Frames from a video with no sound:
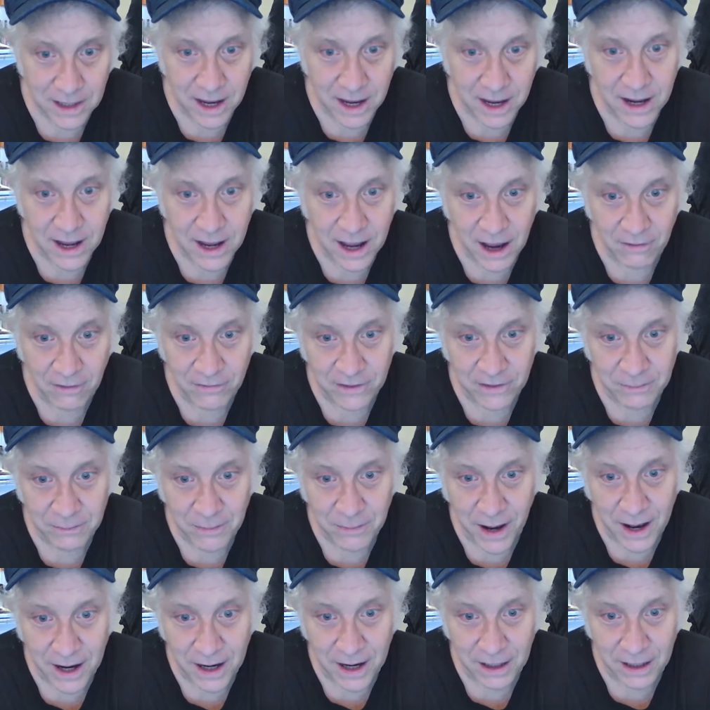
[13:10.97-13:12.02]
that they have
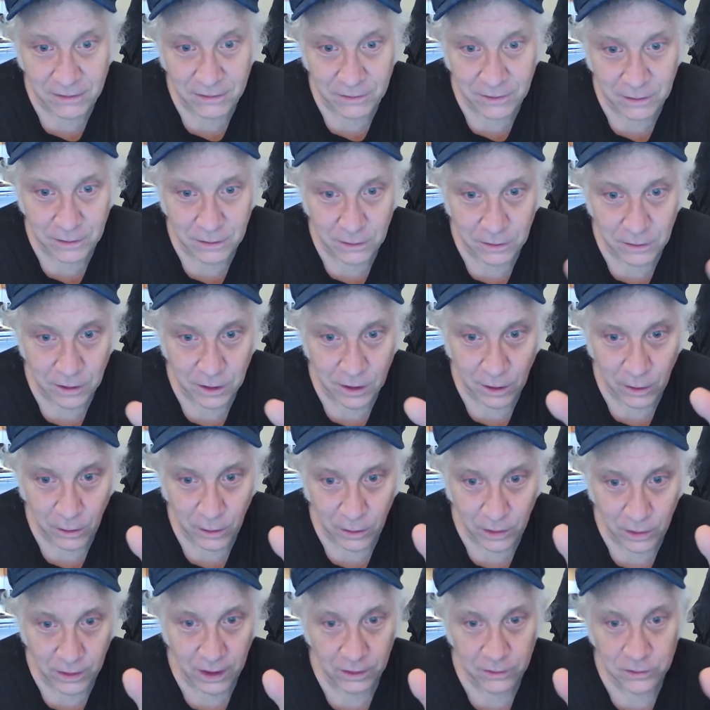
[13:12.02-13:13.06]
in mind,
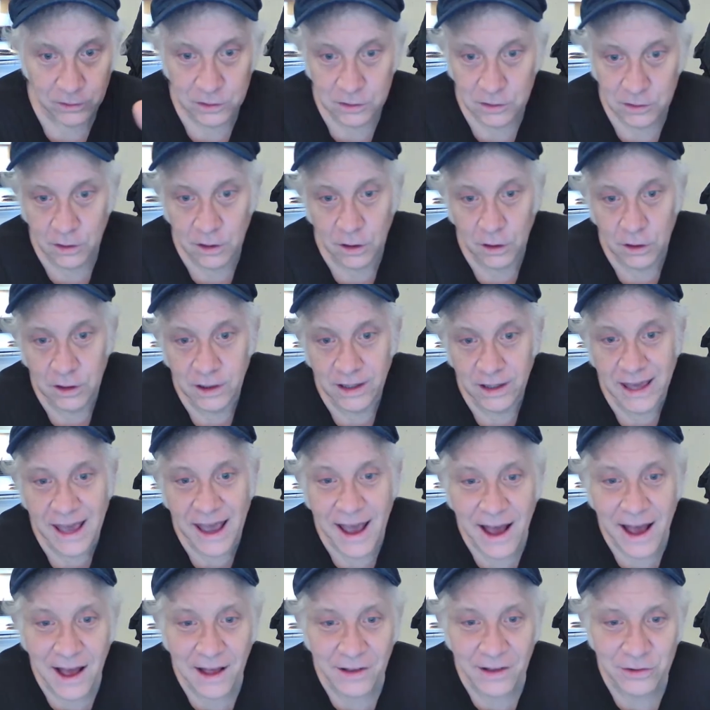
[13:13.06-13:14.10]
and it's
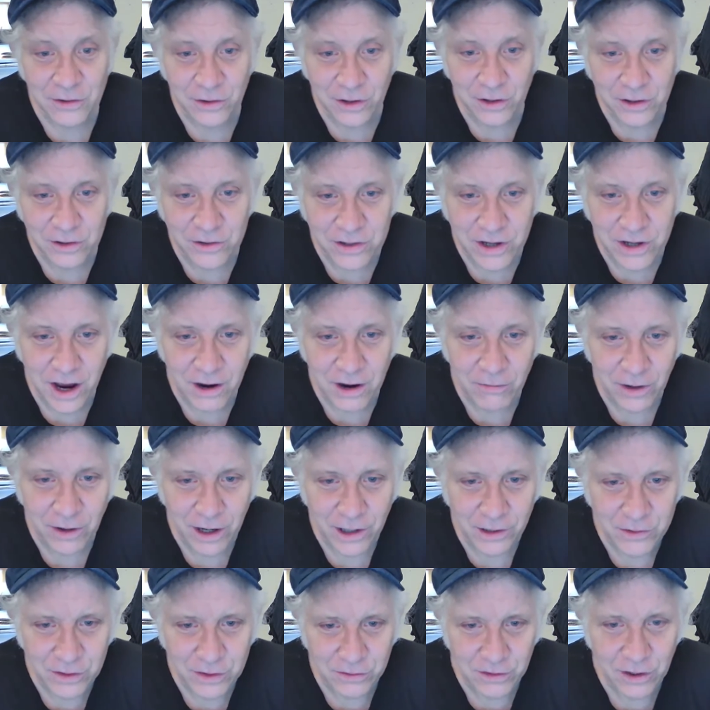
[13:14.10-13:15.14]
ghastly
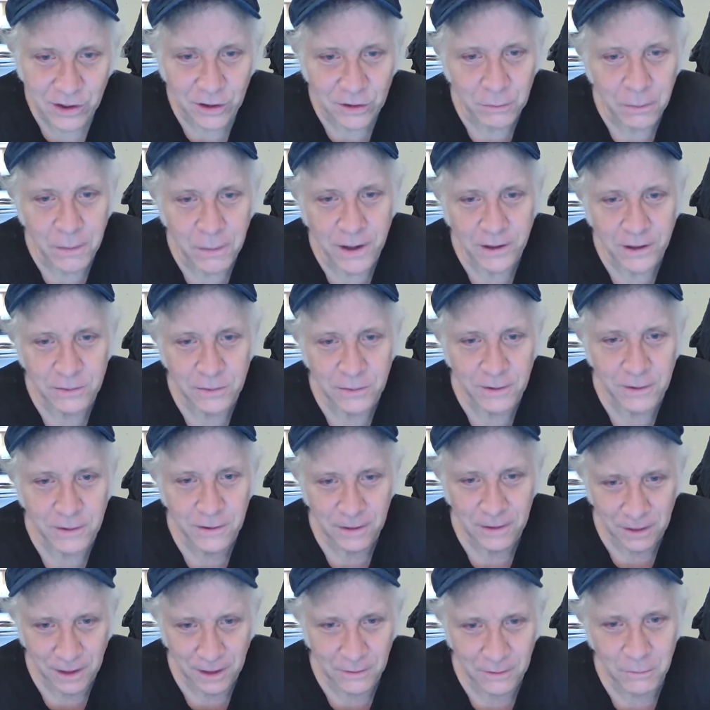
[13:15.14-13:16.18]
gyrations. Here's
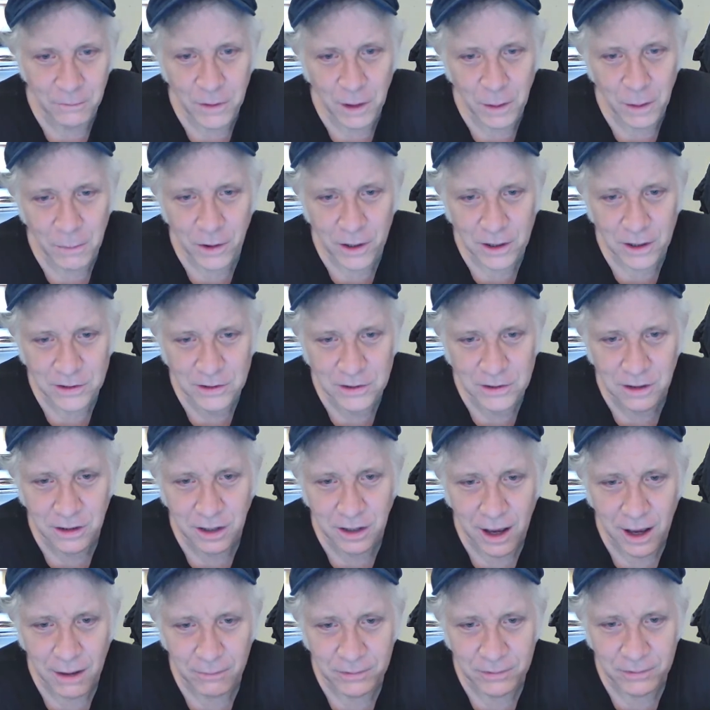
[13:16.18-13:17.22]
Pittsburgh. The
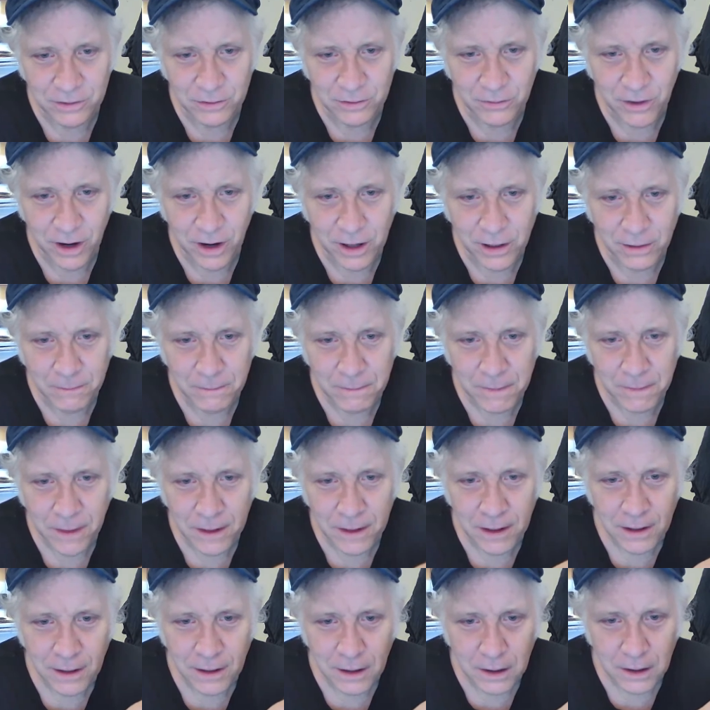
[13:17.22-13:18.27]
bridge collapses, right?
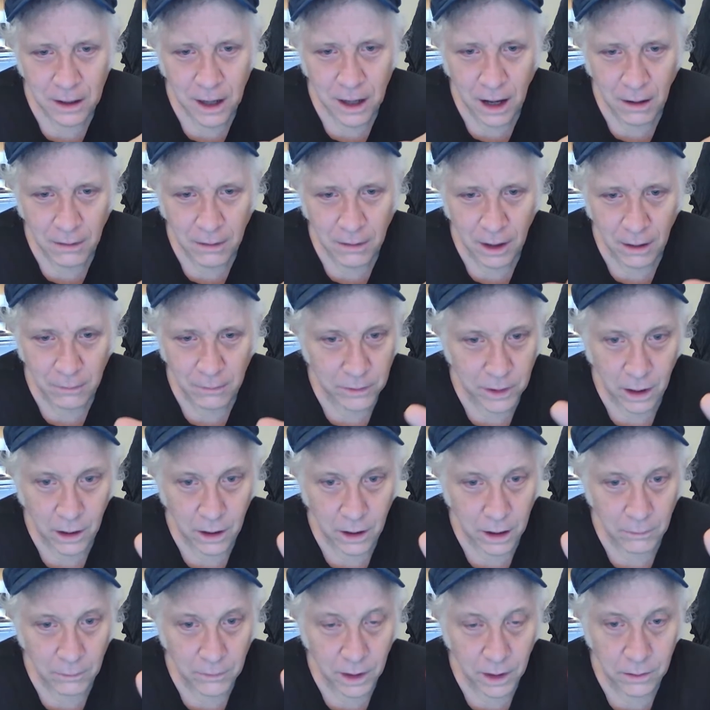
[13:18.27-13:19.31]
I'm
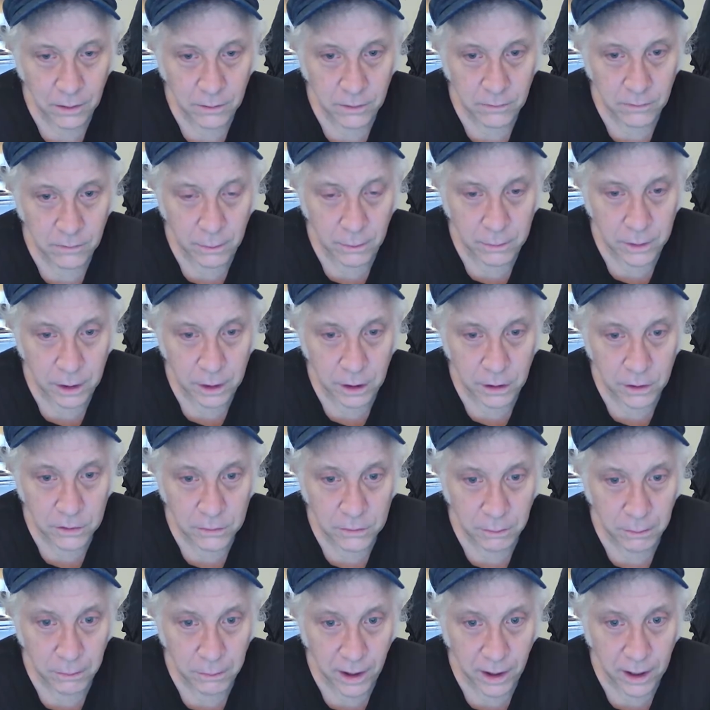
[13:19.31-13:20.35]
not
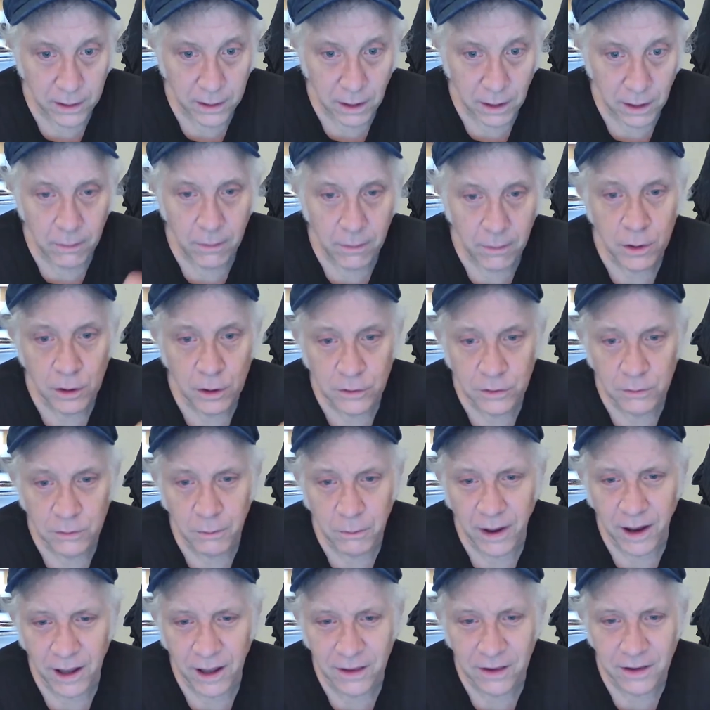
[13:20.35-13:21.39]
amused by it. I'm
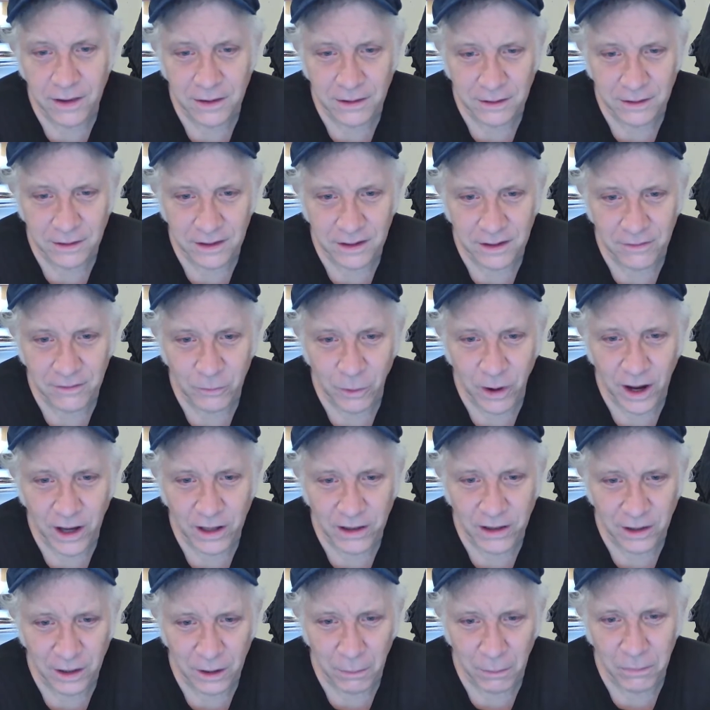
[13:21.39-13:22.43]
amused by the
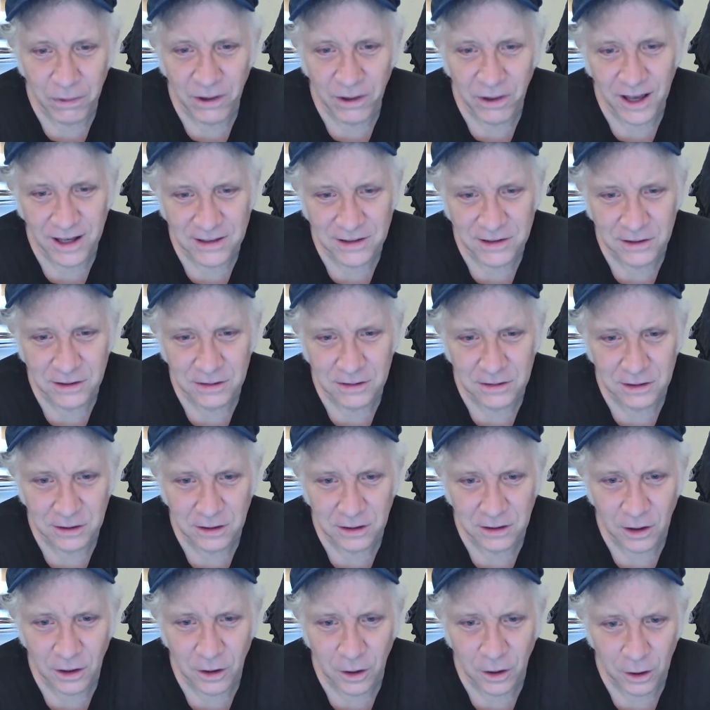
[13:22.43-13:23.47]
way that it plays
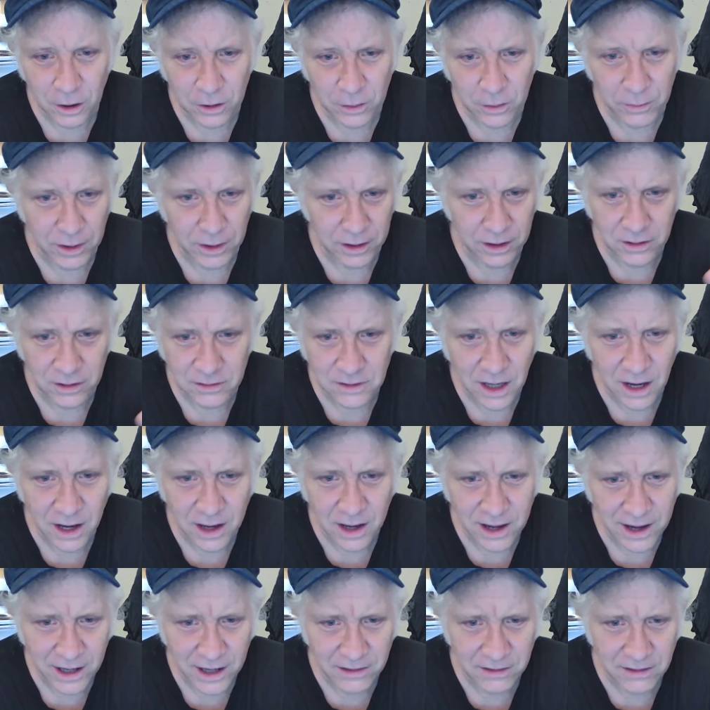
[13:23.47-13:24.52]
into the argument
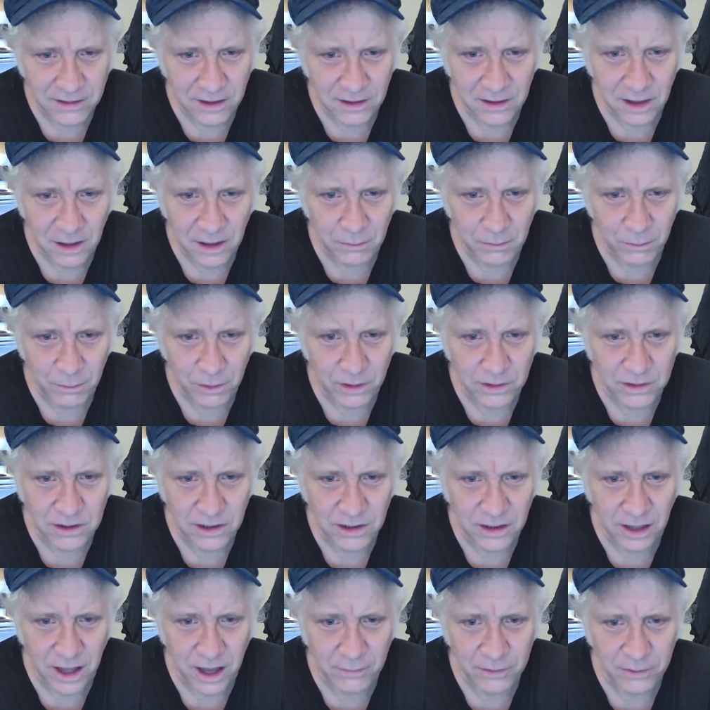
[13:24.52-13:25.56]
because I hate that that
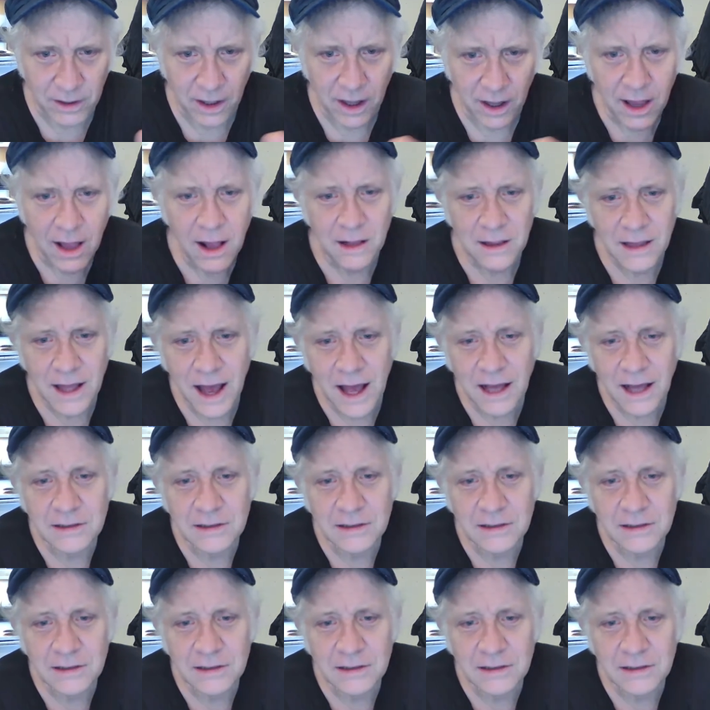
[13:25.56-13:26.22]
bridge collapsed.